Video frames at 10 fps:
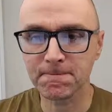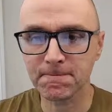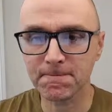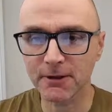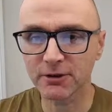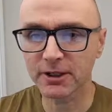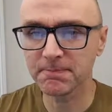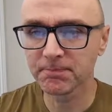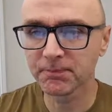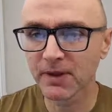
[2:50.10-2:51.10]
Okay,
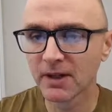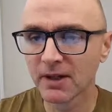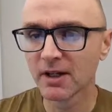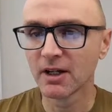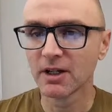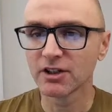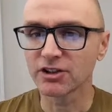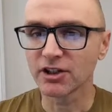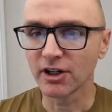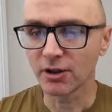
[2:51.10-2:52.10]

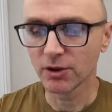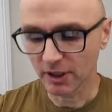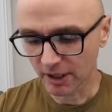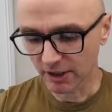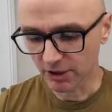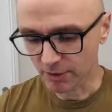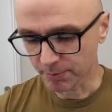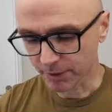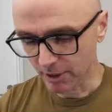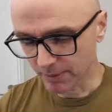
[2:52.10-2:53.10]
so you can
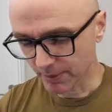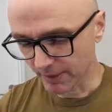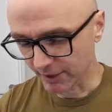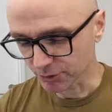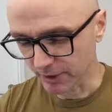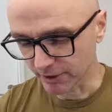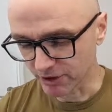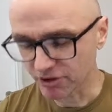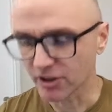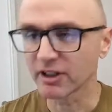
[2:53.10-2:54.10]
probe elsewhere in the
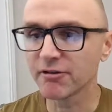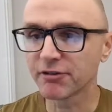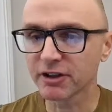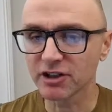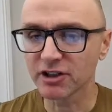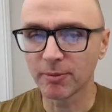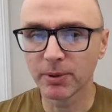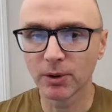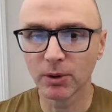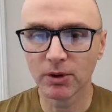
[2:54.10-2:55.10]
circuit. For
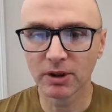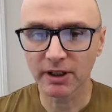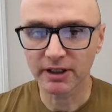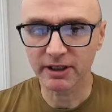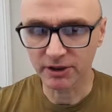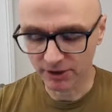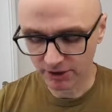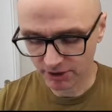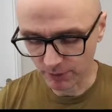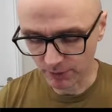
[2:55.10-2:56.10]
example, I
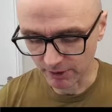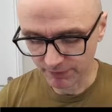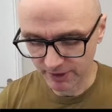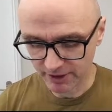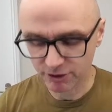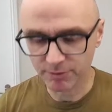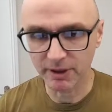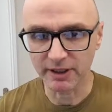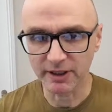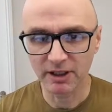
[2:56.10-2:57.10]
could, well, here's
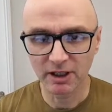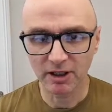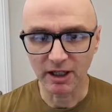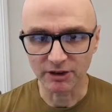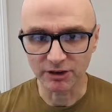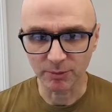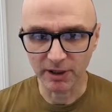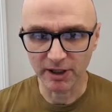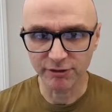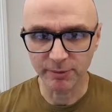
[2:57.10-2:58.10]
my
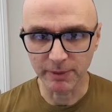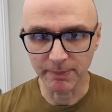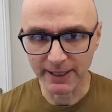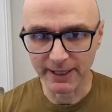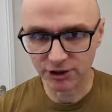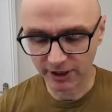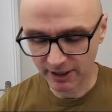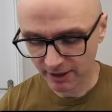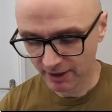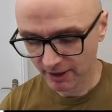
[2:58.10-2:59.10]
supply from my
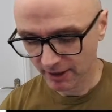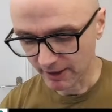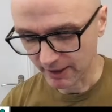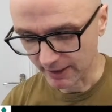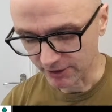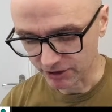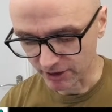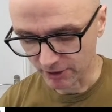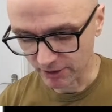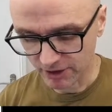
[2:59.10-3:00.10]
battery, and
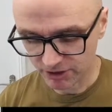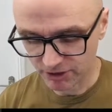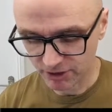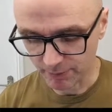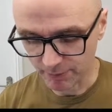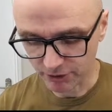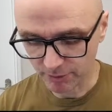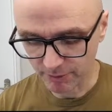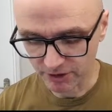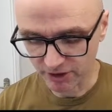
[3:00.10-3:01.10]
so the
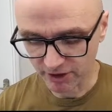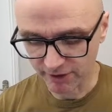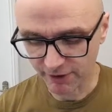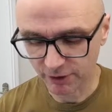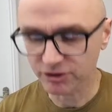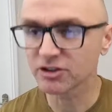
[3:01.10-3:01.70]
bottom is 0 volts.